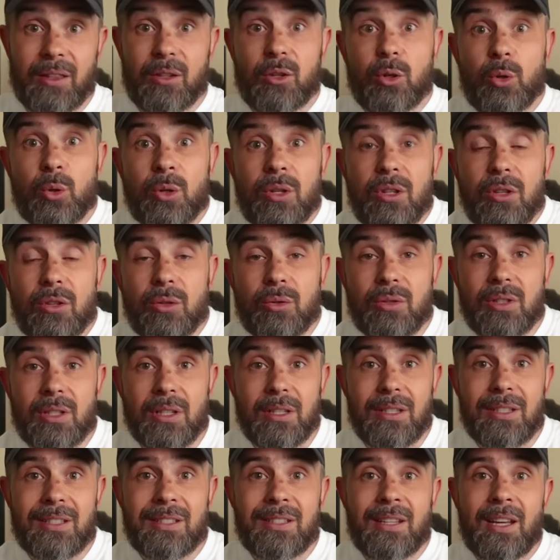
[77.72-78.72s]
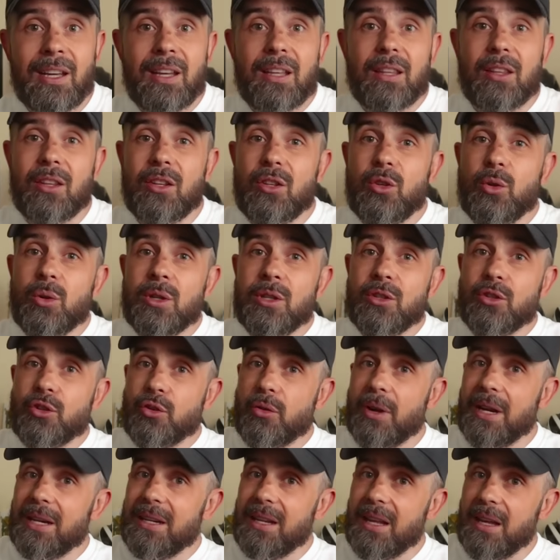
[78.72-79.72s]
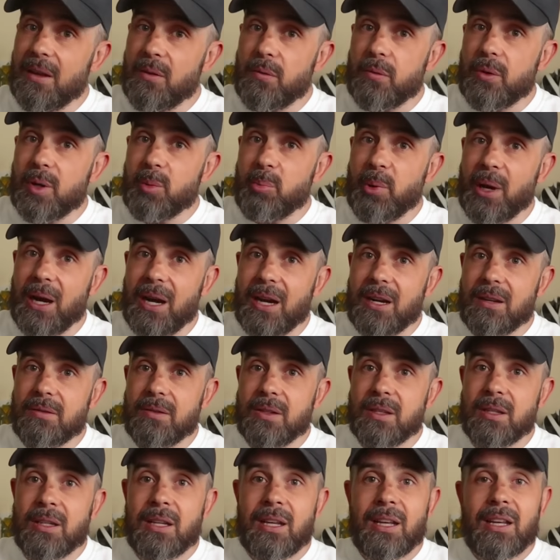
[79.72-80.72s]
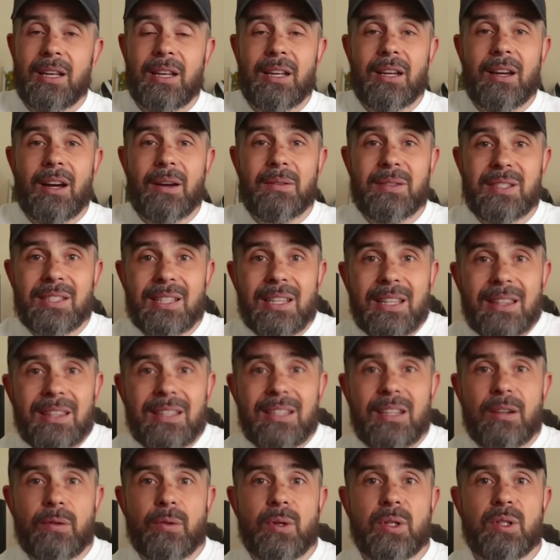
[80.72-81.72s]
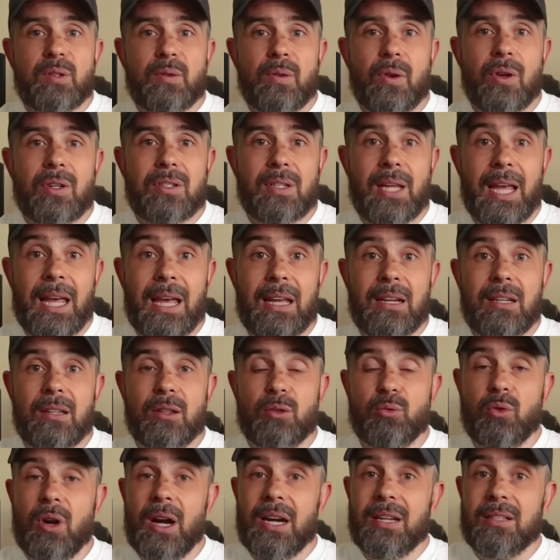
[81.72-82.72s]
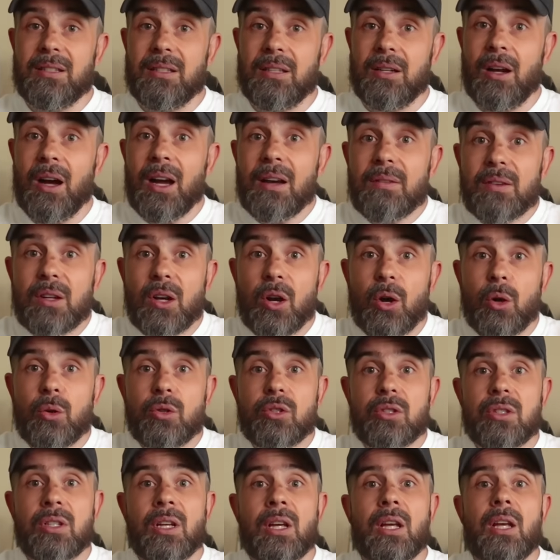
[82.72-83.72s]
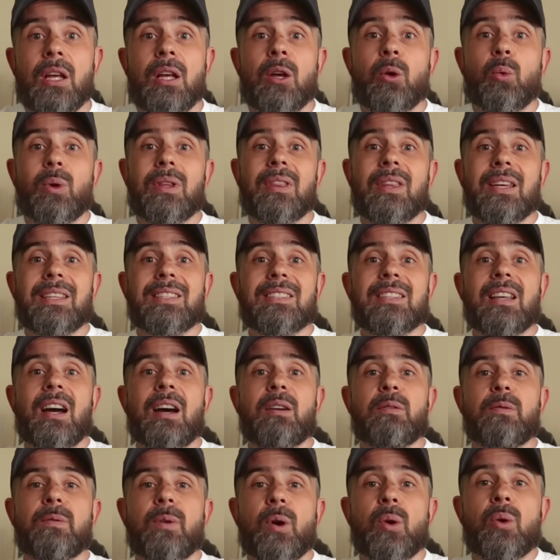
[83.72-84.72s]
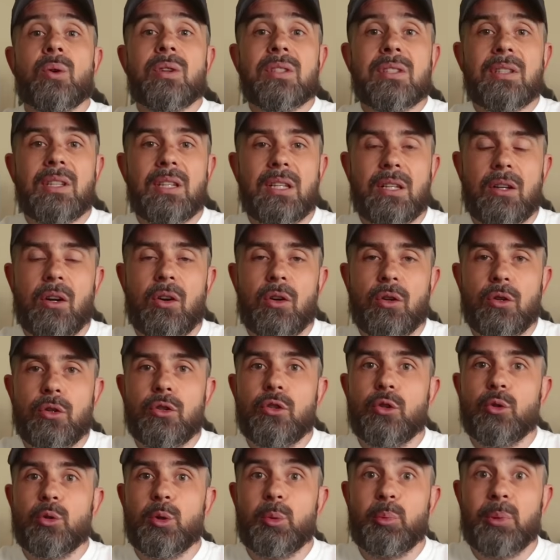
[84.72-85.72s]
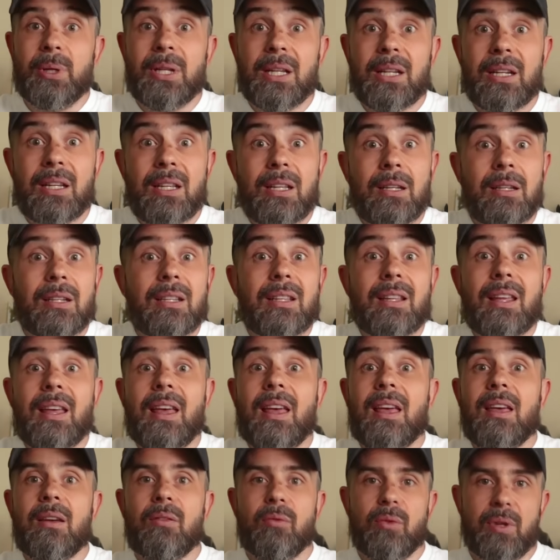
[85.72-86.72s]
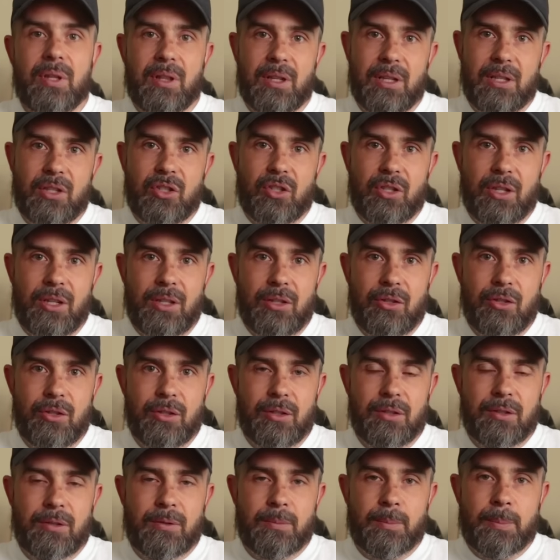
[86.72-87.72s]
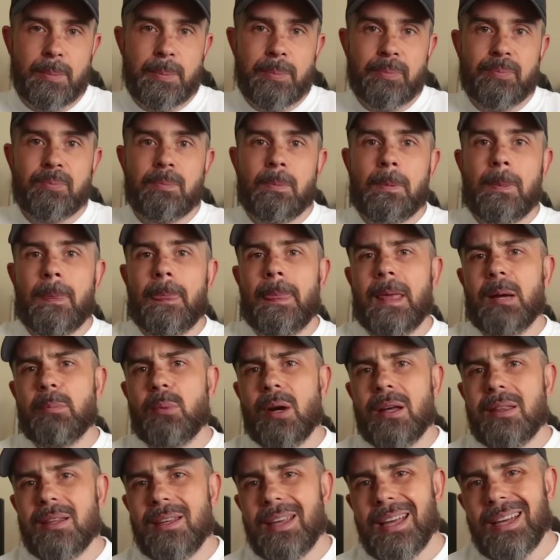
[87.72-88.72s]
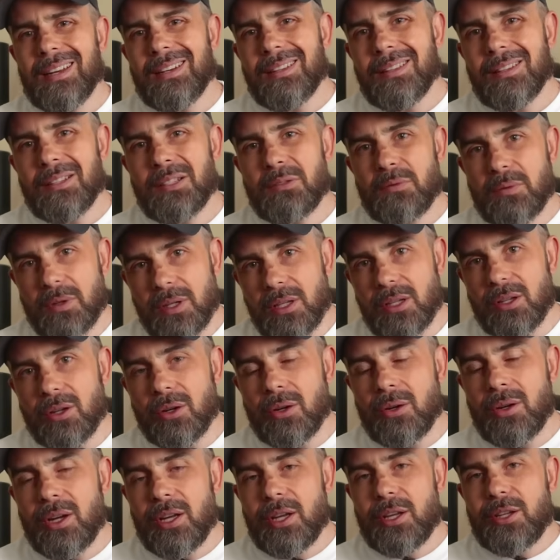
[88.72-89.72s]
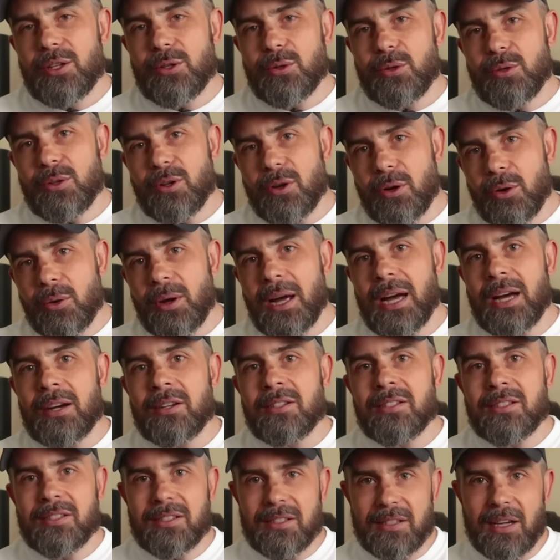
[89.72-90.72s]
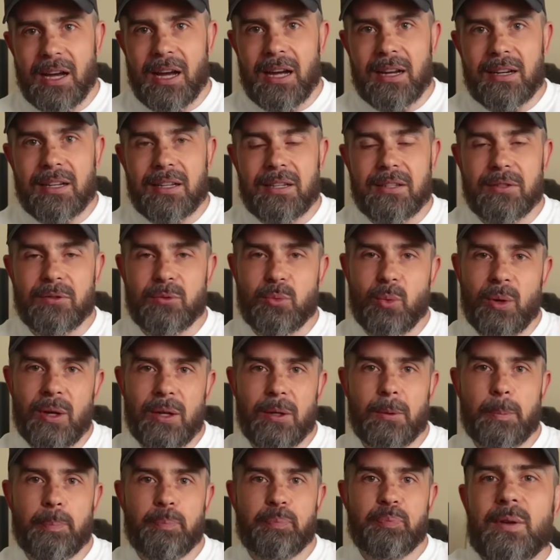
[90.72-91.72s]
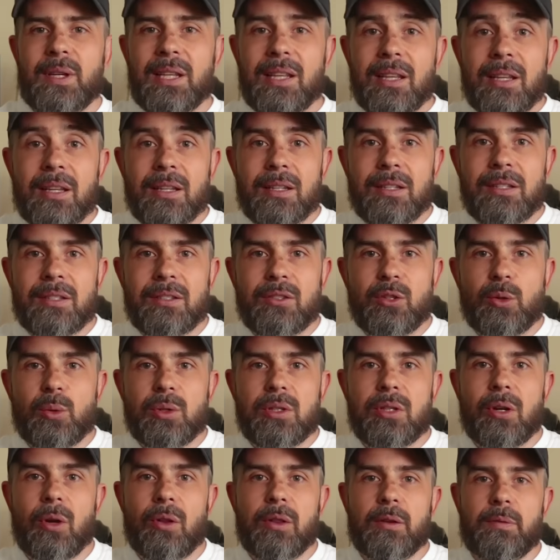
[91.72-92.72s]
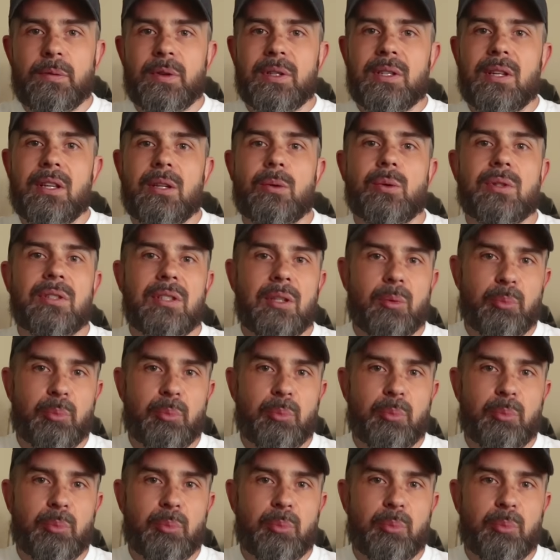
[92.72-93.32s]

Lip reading: And the good news is that you can train every part of it. I've seen the difference firsthand in the riders that I've coached. When they start focusing on durability, everything changes. And by the end of this video, you'll know how to start as well. For years, you were told that fatigue was